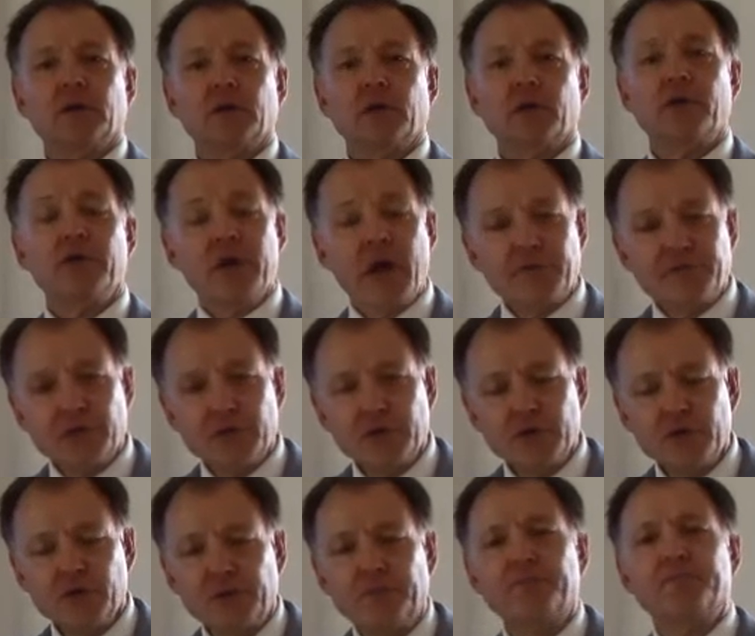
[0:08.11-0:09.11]
Good
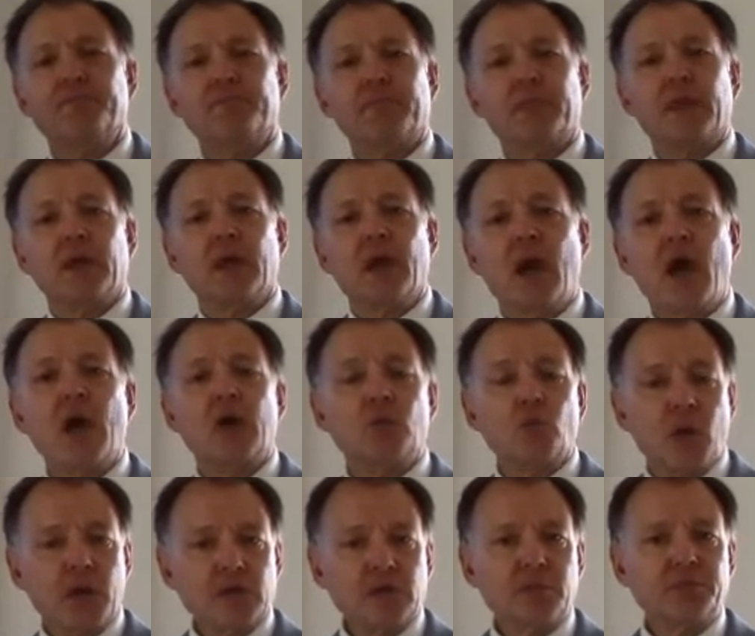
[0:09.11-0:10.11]
afternoon, and
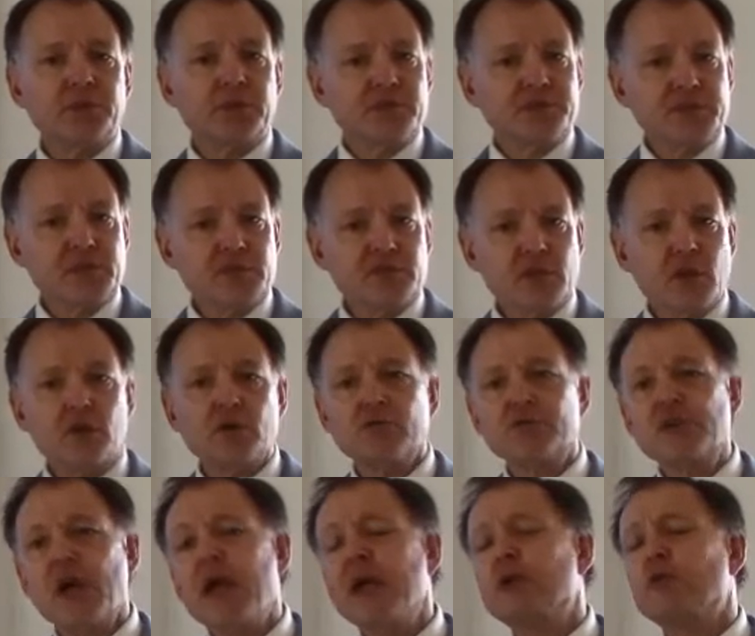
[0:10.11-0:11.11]
welcome to
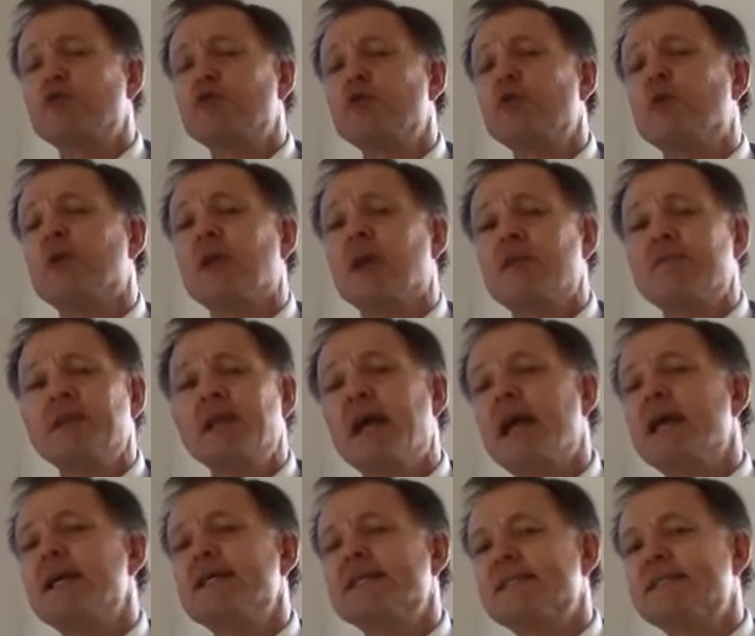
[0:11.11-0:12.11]
Cisco's
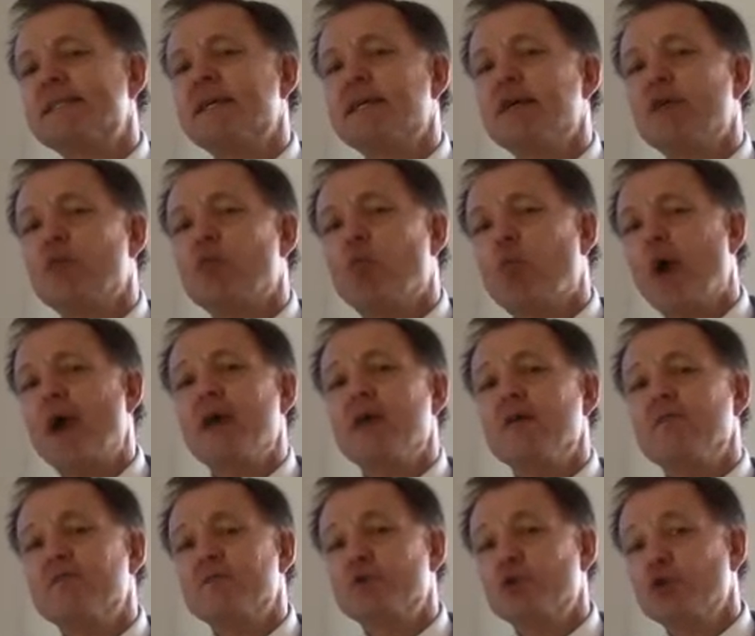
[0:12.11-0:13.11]
802.11ac
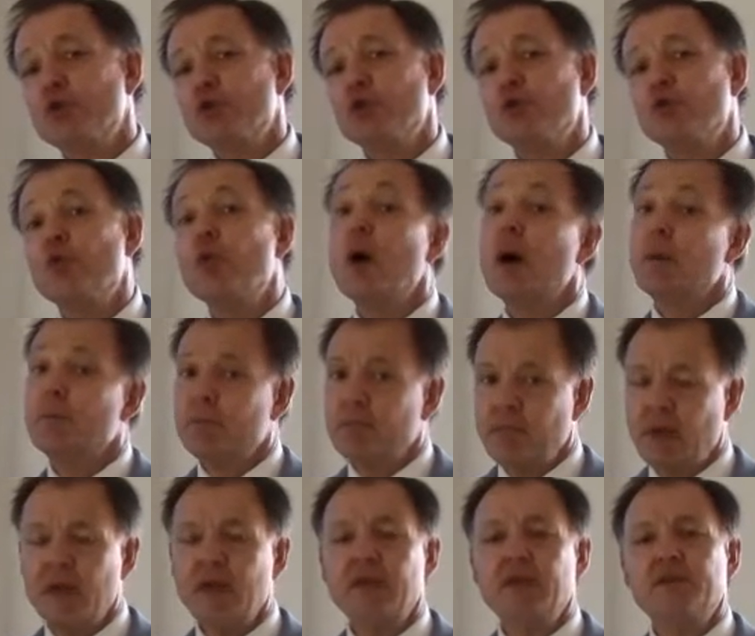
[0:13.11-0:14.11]
Wave 2
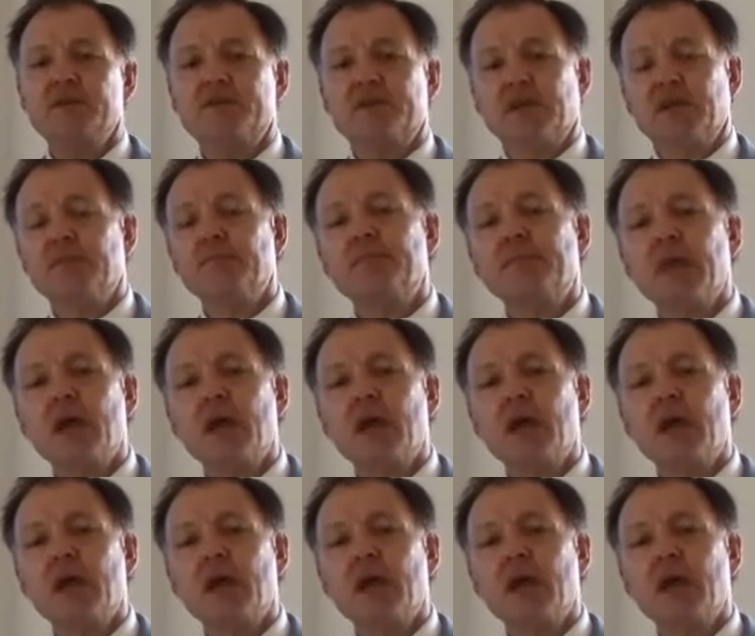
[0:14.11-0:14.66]
Made Easy.